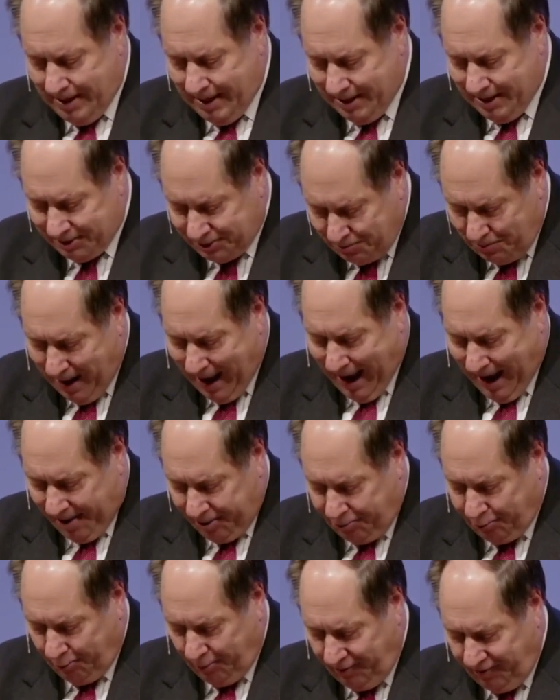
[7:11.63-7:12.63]
is
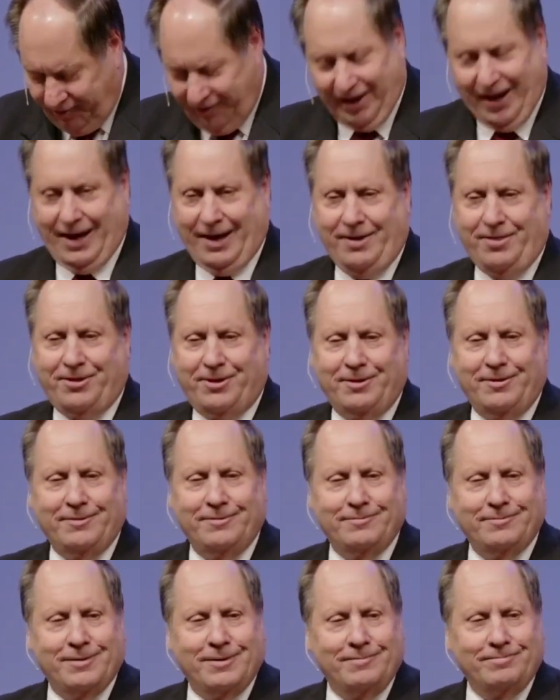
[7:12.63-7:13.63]
mine through faith.
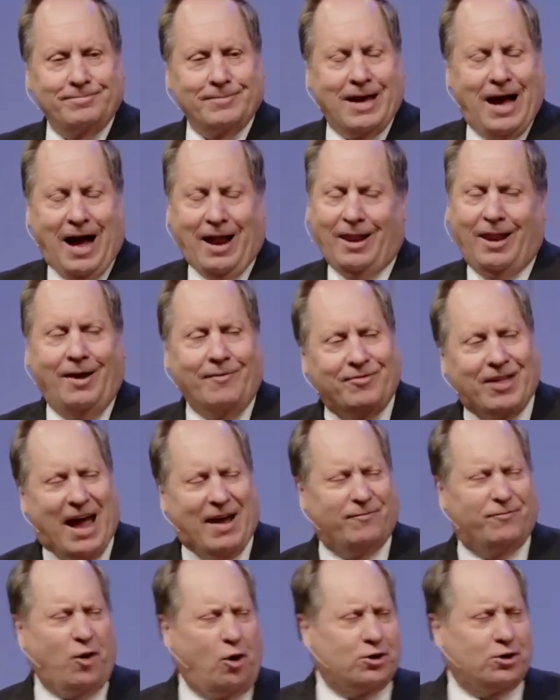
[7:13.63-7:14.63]
I love
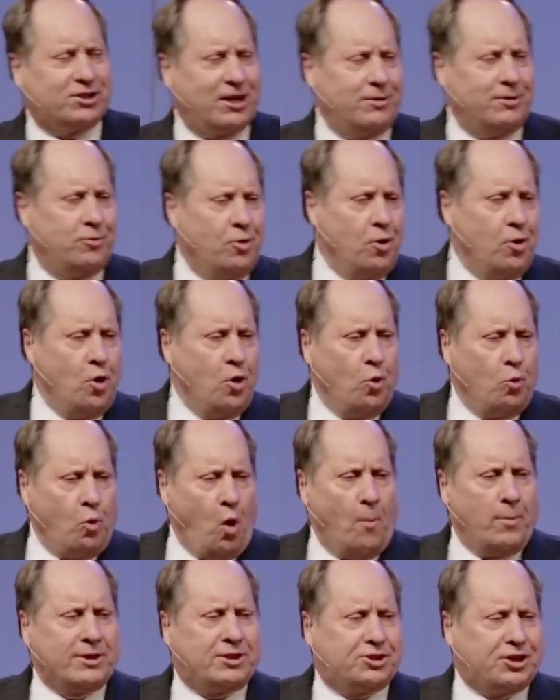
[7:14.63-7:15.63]
that verse in
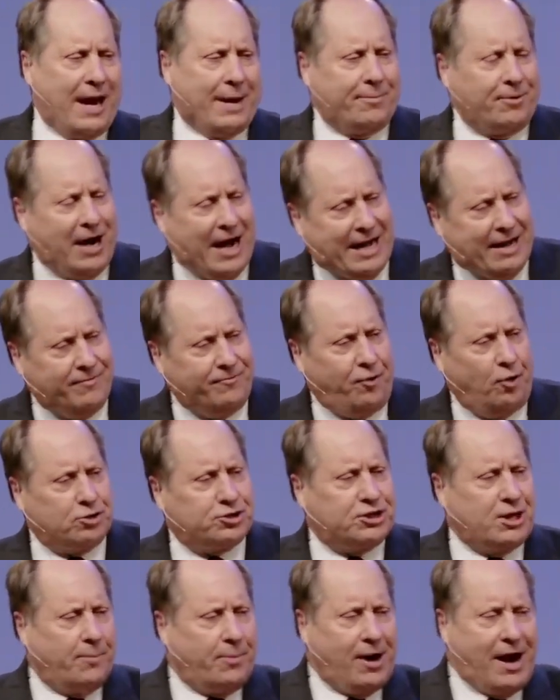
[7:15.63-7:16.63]
Romans chapter 8 and
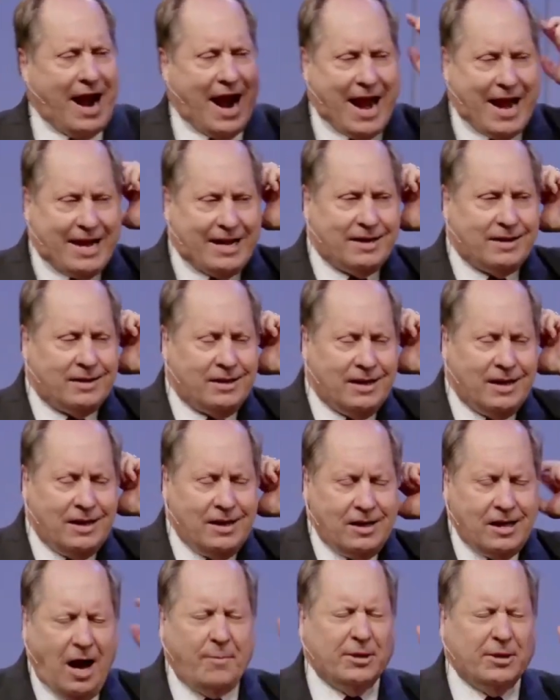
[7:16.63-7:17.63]
verse number 8.
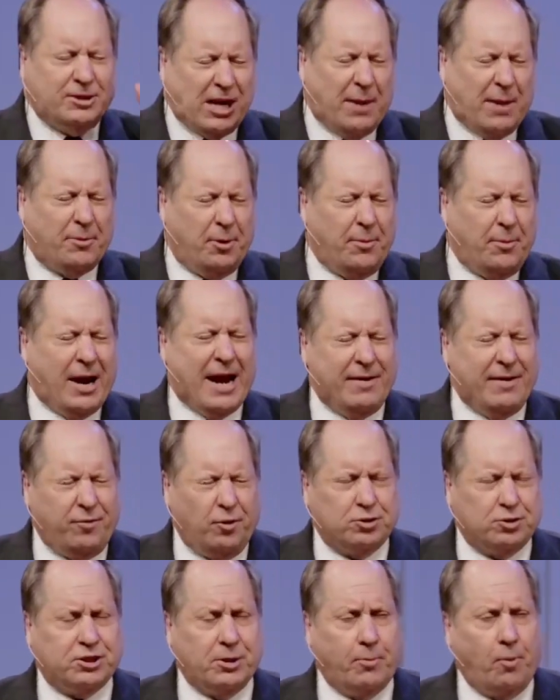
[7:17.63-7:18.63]
I mean, chapter number 8 and
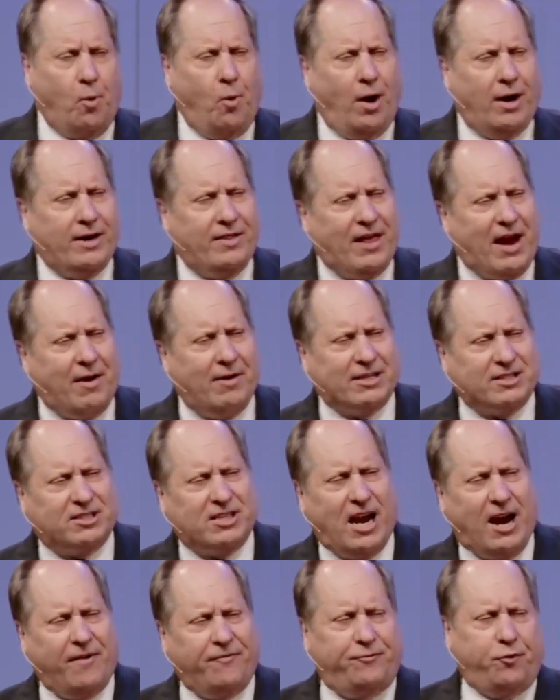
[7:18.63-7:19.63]
verse number 1. There is
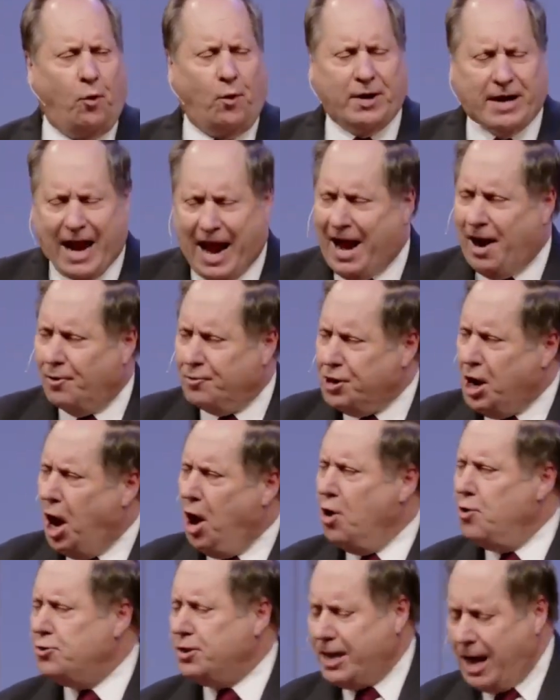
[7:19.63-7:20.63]
therefore now
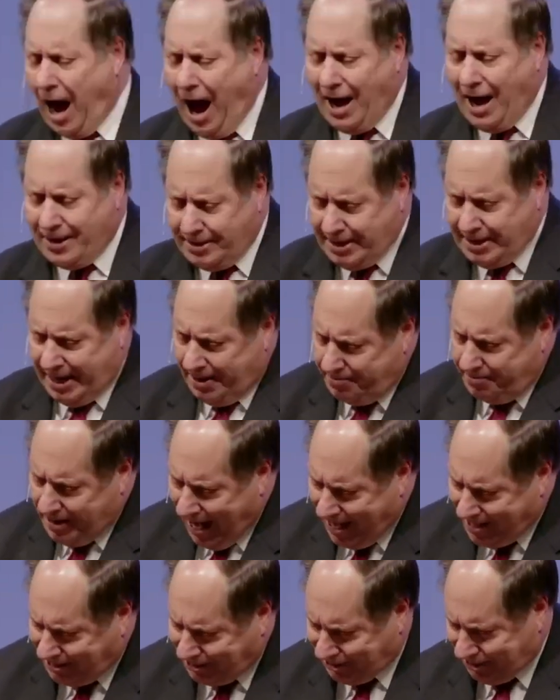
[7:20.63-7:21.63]
no
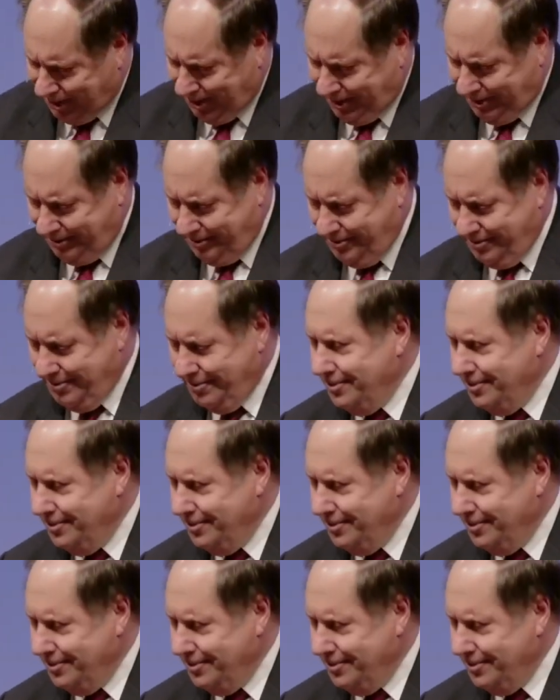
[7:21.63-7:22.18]
condemnation